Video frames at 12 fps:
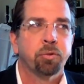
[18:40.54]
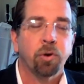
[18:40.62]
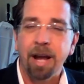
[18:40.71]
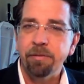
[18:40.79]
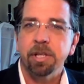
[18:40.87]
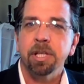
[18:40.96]

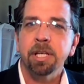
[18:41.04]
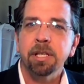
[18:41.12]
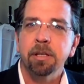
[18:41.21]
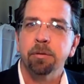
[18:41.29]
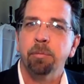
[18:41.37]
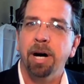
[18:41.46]

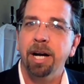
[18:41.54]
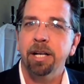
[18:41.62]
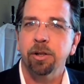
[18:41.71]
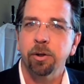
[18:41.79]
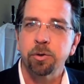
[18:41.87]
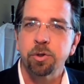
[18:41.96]
Privately, behind
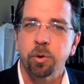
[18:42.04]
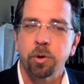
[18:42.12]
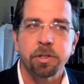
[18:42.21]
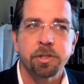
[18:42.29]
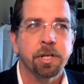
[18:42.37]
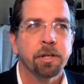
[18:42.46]
closed
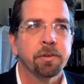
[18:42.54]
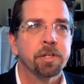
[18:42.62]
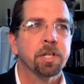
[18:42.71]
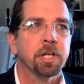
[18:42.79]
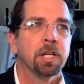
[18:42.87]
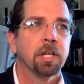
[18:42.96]
doors,
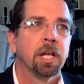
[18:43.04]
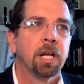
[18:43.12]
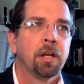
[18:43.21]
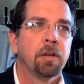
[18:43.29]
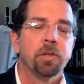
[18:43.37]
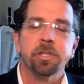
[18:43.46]
there's
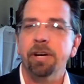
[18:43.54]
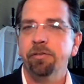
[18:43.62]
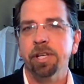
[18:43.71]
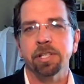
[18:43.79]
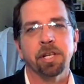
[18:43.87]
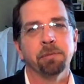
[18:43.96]

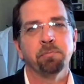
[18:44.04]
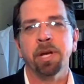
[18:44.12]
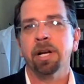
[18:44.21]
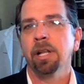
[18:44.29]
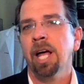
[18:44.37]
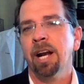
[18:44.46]
definitely
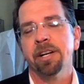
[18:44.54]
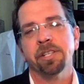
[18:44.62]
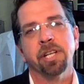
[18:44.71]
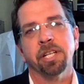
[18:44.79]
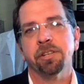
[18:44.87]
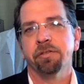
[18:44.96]
been a lot of
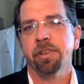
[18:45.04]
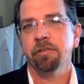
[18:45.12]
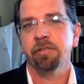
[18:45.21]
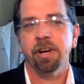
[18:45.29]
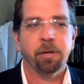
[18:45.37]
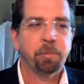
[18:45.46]
discussion from the
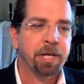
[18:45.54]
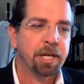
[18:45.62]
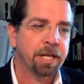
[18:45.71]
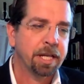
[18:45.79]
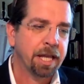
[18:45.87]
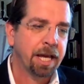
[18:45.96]
very
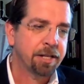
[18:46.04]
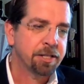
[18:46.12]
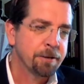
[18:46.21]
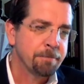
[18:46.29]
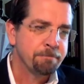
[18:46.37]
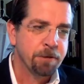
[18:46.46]
beginning
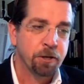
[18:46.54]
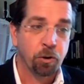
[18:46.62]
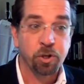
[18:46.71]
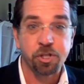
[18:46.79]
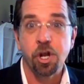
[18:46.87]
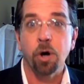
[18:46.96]
that
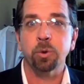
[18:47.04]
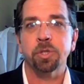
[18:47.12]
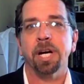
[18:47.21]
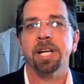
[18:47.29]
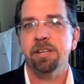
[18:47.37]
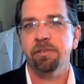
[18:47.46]
there's no
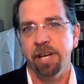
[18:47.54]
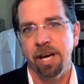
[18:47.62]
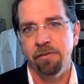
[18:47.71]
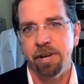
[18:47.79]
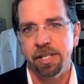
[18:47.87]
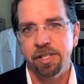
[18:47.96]
scientific
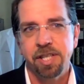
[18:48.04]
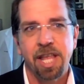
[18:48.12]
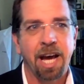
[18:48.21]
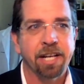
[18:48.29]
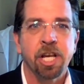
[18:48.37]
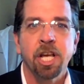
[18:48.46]
evidence
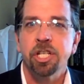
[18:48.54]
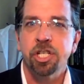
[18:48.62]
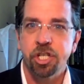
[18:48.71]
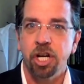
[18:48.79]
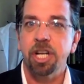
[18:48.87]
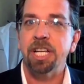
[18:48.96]
that
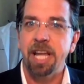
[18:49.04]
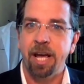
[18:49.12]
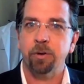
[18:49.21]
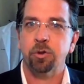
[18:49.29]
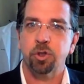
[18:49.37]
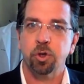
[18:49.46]
shutting
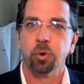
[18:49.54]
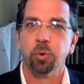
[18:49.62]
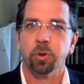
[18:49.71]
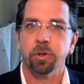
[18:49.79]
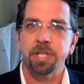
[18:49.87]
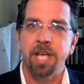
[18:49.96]
down
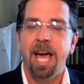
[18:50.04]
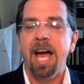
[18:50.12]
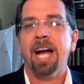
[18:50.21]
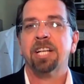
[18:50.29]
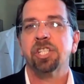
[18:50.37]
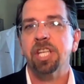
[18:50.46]
schools
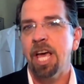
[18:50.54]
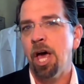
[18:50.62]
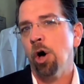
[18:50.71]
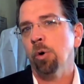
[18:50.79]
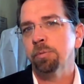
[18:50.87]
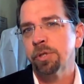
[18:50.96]
actually
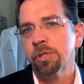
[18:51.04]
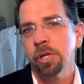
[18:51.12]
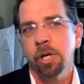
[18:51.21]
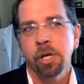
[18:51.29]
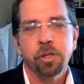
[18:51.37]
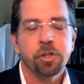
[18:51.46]
helps
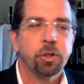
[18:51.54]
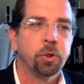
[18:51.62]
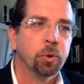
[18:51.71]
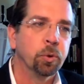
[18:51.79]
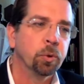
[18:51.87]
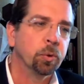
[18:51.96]

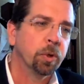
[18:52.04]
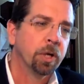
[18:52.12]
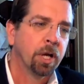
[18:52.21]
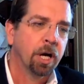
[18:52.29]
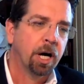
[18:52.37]
to